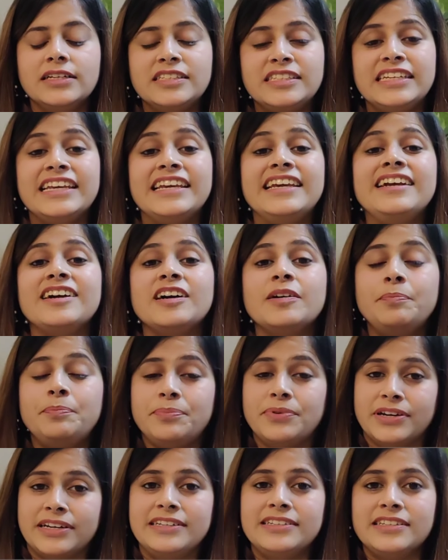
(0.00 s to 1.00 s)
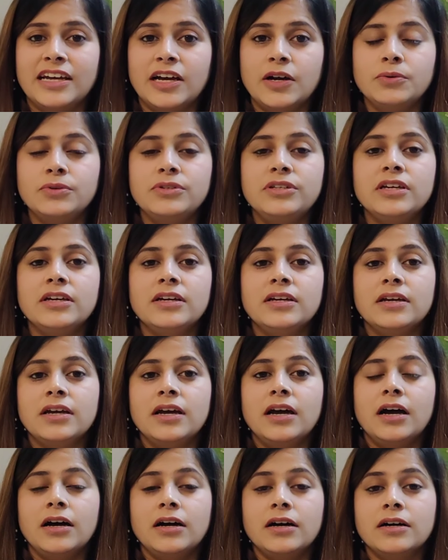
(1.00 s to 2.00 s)
Take a printout
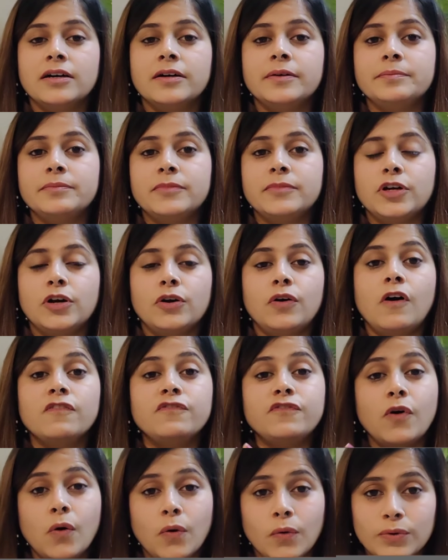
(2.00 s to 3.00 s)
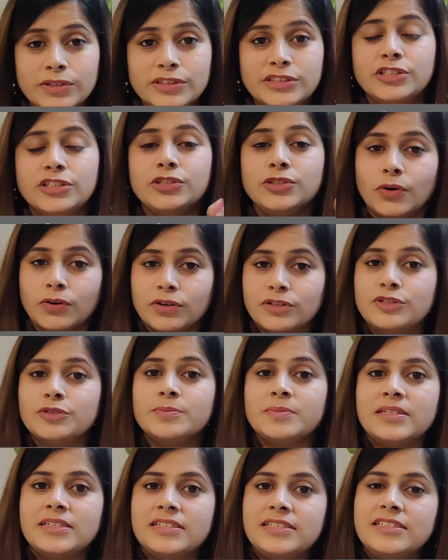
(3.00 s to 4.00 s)
of all the
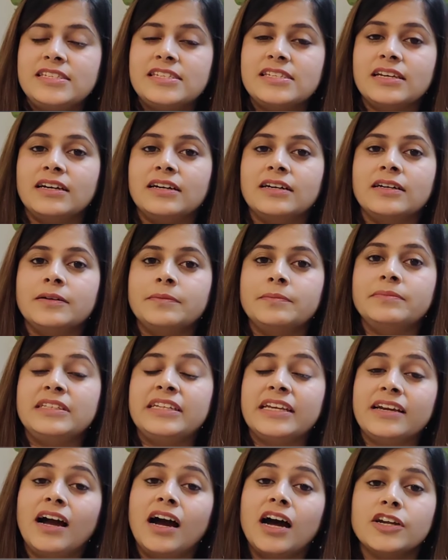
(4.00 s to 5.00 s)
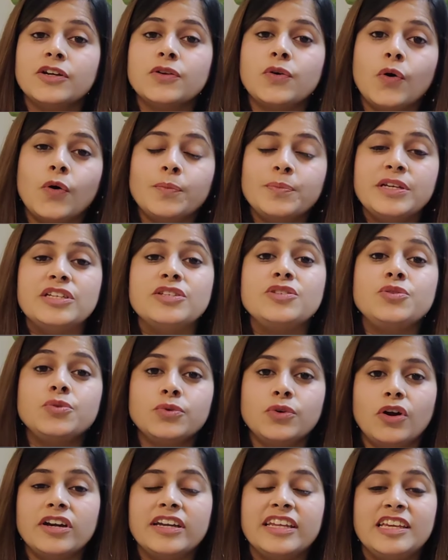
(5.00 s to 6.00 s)
documents. Take hard copies, do
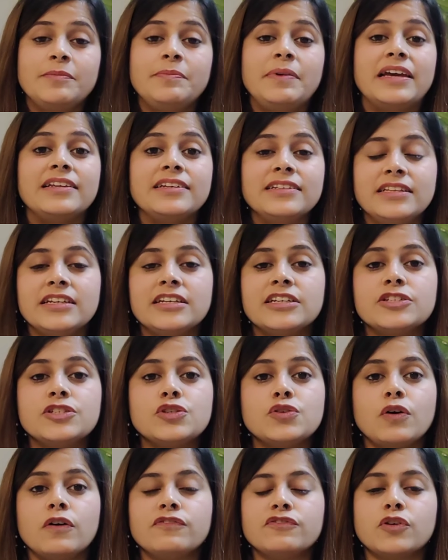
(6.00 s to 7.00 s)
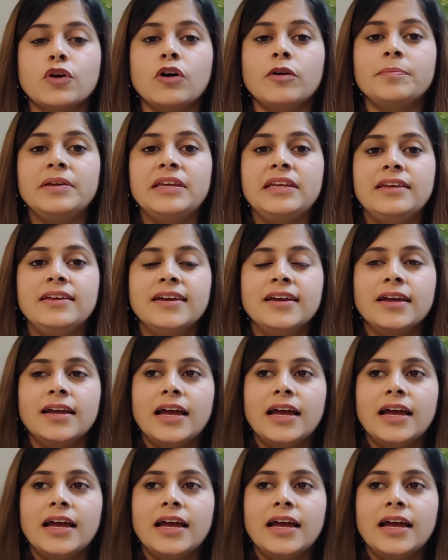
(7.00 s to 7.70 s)
not keep anything in soft copy.